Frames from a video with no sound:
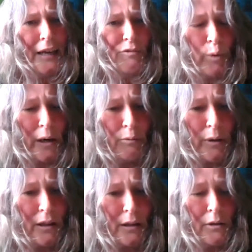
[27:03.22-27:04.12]
even working
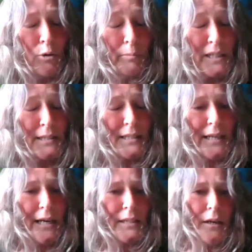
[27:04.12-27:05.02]
within the homelessness
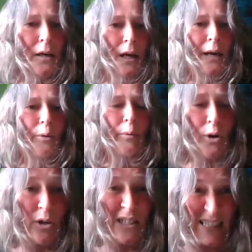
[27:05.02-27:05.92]
sector, we're
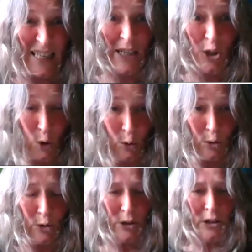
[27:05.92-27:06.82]
constantly
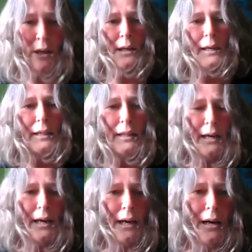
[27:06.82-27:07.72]
told
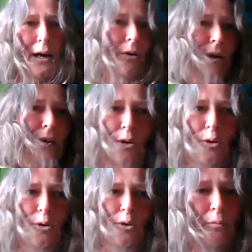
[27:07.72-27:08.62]
that, oh, you
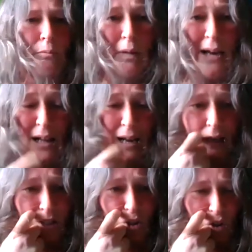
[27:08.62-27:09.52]
know, my
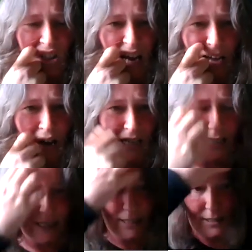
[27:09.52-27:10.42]
client doesn't have
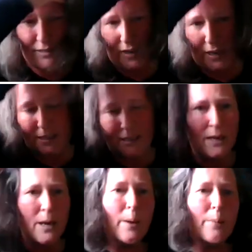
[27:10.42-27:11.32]
access to a device.
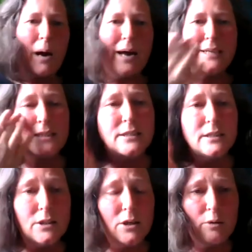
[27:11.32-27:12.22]
But I did a
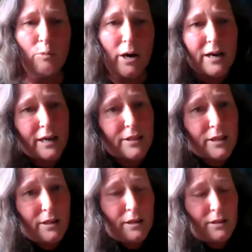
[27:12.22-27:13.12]
lot of work at
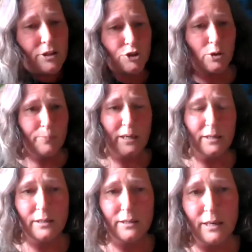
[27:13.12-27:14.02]
the, the drop
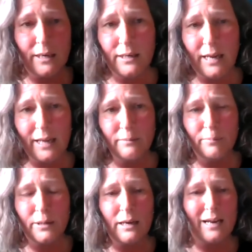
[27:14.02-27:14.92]
in, in
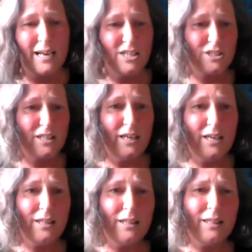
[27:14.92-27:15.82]
Edinburgh, and
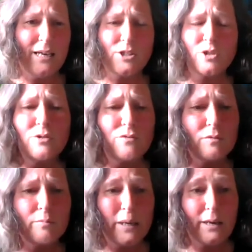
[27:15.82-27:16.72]
actually that doesn't
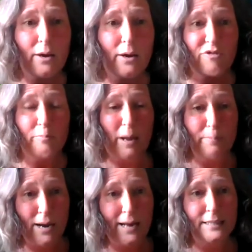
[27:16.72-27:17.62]
bear out from my
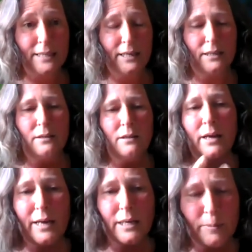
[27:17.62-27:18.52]
practical
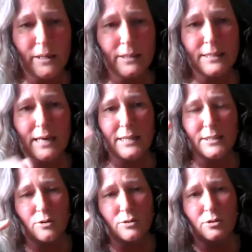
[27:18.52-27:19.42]
experience and
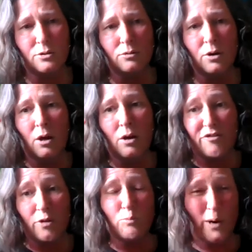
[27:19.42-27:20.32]
also
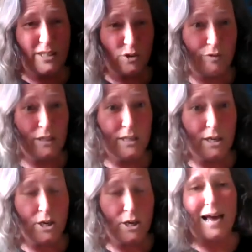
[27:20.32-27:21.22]
from wider
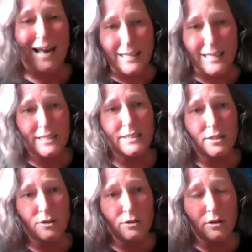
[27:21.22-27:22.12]
research, that access
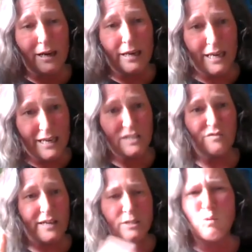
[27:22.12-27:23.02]
to a
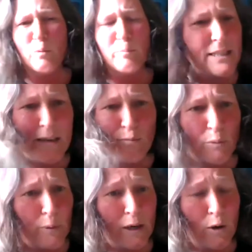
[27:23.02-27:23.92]
device won't be the same
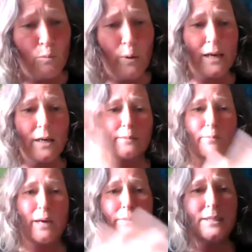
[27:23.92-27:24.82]
one week on week, because it
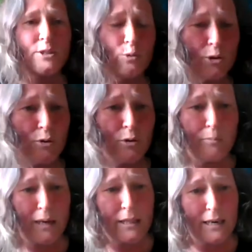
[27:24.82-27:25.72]
might be sold on
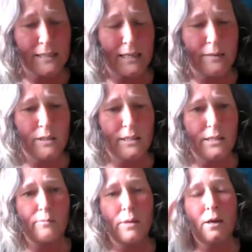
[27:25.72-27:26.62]
by the next time you see
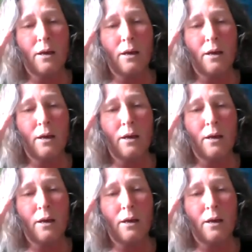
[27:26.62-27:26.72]
them.